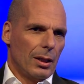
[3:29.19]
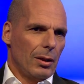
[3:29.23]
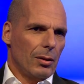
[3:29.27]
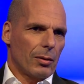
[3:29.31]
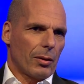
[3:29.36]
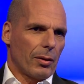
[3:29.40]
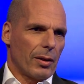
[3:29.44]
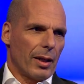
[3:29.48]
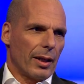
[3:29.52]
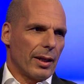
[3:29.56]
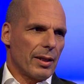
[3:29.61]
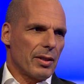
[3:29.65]

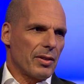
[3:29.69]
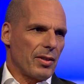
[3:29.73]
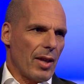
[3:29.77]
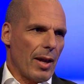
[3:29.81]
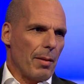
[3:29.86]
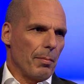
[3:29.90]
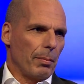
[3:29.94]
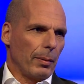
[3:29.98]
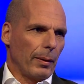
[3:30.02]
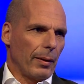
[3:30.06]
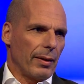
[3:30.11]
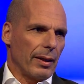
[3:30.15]
Look, they
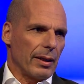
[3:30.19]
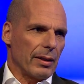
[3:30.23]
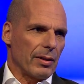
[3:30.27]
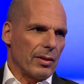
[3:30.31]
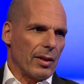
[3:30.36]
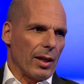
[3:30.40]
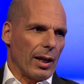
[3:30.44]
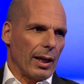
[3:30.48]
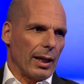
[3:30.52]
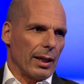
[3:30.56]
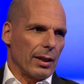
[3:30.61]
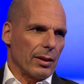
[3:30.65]
resemble these
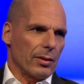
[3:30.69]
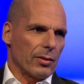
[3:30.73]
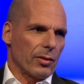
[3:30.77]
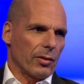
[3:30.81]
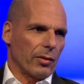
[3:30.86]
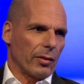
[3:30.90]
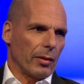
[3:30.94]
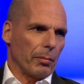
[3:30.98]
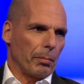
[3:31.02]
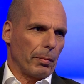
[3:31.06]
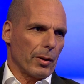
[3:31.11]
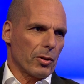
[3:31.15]

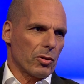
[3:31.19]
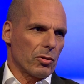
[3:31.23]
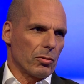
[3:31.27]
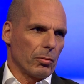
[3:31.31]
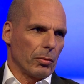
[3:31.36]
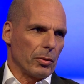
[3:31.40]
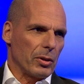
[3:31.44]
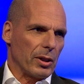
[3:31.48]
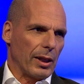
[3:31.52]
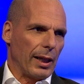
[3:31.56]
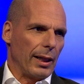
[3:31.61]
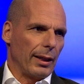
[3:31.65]
days the person
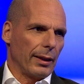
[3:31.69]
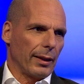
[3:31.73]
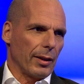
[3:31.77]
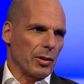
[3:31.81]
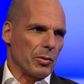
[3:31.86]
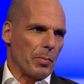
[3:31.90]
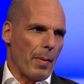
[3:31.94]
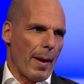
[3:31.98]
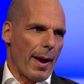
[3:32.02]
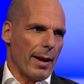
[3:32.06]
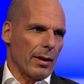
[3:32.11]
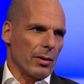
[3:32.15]
who's killed his
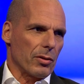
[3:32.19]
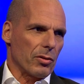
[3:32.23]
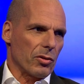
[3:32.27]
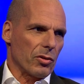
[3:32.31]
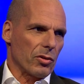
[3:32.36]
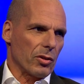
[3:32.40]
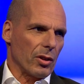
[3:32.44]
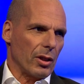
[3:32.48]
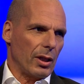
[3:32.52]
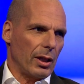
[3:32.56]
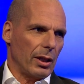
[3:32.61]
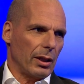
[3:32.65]

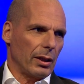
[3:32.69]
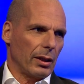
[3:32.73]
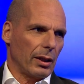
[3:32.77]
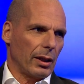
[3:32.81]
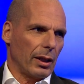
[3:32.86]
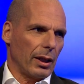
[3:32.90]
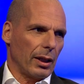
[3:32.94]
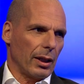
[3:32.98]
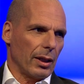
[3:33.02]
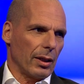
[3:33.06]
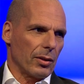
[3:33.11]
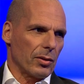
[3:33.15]
parents and
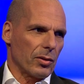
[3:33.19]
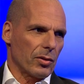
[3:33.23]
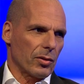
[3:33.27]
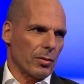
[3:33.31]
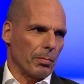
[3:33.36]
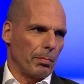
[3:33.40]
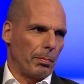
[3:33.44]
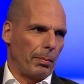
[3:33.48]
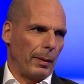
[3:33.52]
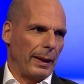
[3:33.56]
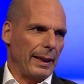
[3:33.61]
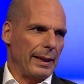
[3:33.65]
he's
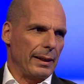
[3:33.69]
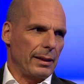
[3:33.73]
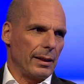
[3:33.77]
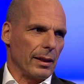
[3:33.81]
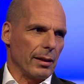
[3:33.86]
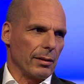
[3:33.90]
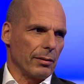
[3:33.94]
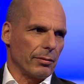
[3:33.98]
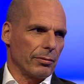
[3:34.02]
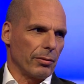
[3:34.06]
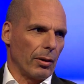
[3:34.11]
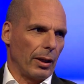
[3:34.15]

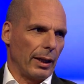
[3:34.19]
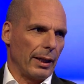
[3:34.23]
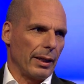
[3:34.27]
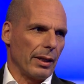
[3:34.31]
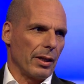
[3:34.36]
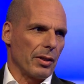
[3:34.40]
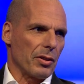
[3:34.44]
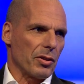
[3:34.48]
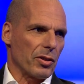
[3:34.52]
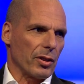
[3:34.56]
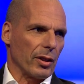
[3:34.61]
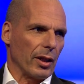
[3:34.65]
pleading for
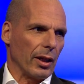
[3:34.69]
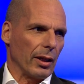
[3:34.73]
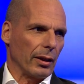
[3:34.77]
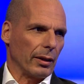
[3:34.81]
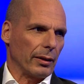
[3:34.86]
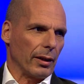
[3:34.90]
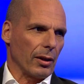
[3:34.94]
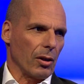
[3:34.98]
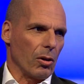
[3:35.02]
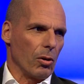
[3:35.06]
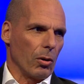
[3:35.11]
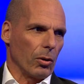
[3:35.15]
leniency at
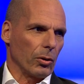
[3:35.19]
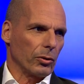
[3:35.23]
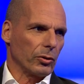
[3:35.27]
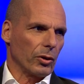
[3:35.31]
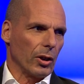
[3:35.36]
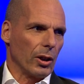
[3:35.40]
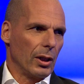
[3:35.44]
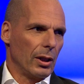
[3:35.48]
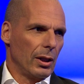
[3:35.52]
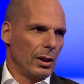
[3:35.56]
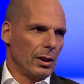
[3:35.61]
the court